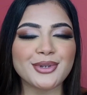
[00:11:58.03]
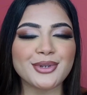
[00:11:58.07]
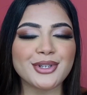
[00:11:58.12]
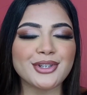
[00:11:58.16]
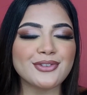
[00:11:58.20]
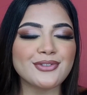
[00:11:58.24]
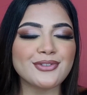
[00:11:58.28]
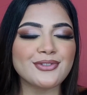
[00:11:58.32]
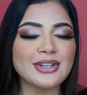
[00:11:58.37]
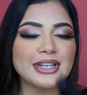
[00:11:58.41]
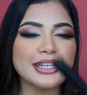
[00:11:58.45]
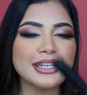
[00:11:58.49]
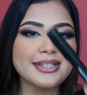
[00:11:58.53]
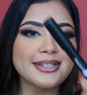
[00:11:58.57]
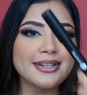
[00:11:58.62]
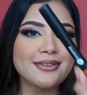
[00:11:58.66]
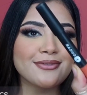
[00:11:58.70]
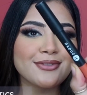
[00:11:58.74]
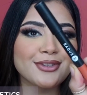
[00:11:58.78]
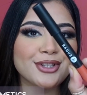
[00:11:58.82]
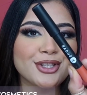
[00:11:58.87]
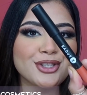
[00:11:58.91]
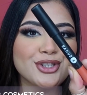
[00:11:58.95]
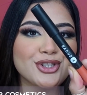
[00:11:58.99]
fill it in with
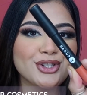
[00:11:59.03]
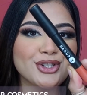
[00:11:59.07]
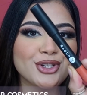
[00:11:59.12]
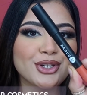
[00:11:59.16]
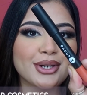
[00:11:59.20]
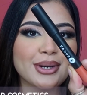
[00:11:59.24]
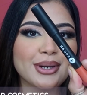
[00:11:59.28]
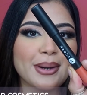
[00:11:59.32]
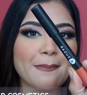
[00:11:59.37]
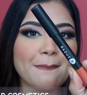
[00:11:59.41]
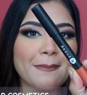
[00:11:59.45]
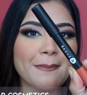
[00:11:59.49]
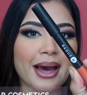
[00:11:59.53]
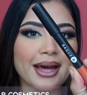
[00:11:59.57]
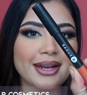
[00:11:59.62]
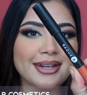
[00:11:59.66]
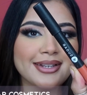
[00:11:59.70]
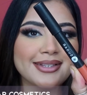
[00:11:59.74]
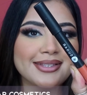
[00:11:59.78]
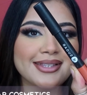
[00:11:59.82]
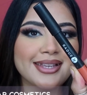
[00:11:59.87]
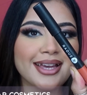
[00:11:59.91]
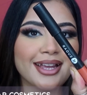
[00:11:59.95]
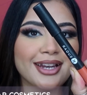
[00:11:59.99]
the Sugar Matte as
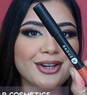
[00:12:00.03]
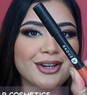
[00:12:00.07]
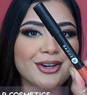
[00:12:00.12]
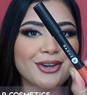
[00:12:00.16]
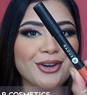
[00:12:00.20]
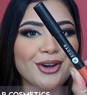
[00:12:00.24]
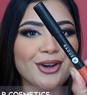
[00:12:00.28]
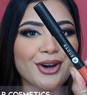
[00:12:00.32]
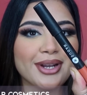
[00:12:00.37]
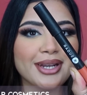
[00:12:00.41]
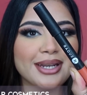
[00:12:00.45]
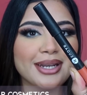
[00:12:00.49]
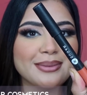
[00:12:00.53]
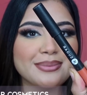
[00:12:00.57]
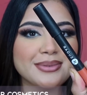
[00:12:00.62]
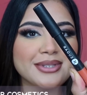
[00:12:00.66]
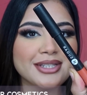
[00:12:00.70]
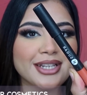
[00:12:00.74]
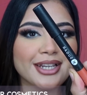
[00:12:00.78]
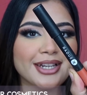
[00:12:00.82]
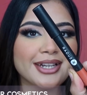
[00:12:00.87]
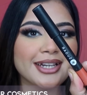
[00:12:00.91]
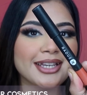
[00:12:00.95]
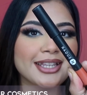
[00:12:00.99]
Hell Crayon
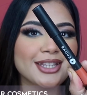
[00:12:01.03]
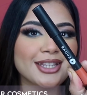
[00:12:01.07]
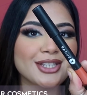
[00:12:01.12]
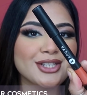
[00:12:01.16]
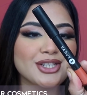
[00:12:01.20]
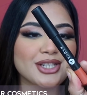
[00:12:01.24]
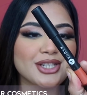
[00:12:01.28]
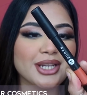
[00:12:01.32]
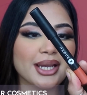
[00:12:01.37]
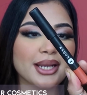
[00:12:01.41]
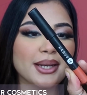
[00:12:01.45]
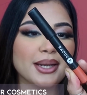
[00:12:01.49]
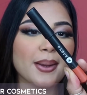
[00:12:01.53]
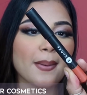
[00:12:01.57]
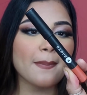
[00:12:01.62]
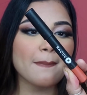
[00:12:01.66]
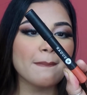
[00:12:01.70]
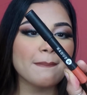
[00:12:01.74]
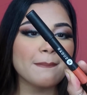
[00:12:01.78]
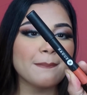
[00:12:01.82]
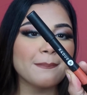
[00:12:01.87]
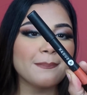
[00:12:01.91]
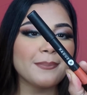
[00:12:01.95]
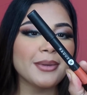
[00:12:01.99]
lipstick in the shade
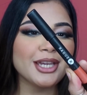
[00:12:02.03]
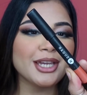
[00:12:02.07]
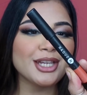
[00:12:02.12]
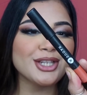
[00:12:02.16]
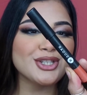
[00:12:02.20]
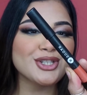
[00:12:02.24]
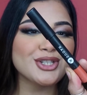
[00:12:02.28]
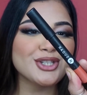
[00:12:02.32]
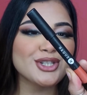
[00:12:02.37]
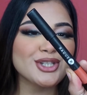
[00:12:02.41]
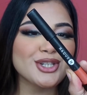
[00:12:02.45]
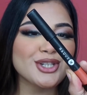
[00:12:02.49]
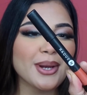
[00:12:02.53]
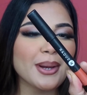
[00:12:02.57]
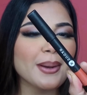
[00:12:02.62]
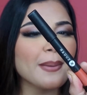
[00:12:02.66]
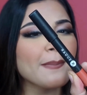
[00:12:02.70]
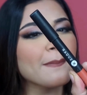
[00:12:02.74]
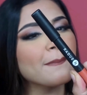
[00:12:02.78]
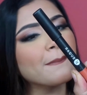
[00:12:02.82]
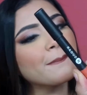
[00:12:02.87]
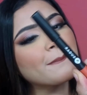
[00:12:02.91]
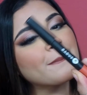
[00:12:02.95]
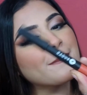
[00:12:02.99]
Peach,
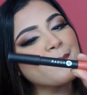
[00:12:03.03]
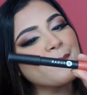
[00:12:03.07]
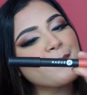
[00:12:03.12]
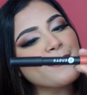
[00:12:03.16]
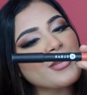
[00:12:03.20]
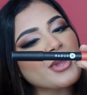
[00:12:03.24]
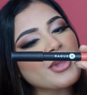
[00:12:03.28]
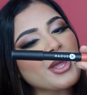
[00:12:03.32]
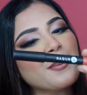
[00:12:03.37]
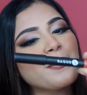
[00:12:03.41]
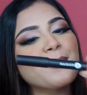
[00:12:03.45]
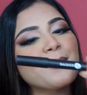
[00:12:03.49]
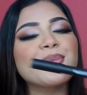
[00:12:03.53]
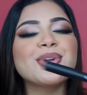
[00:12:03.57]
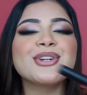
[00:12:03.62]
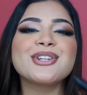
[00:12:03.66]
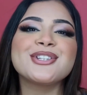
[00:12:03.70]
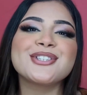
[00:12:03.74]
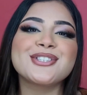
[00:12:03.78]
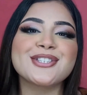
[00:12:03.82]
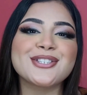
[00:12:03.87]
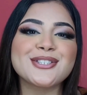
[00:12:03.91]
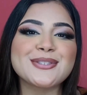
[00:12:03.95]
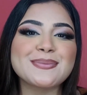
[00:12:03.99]

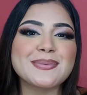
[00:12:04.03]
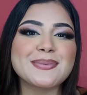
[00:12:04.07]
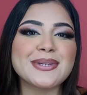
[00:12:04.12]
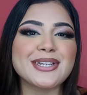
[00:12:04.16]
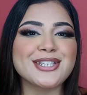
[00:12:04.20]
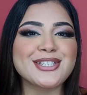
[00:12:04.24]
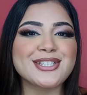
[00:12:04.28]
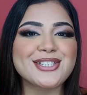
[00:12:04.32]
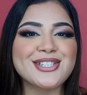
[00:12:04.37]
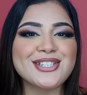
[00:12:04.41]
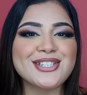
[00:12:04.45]
Princess Peach.